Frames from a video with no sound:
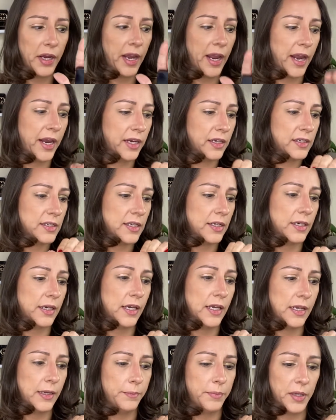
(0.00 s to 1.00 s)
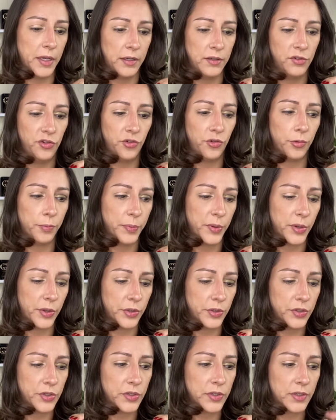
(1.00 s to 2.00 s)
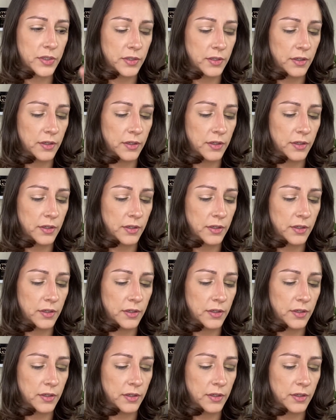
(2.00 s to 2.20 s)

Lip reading: handy to keep in your purse.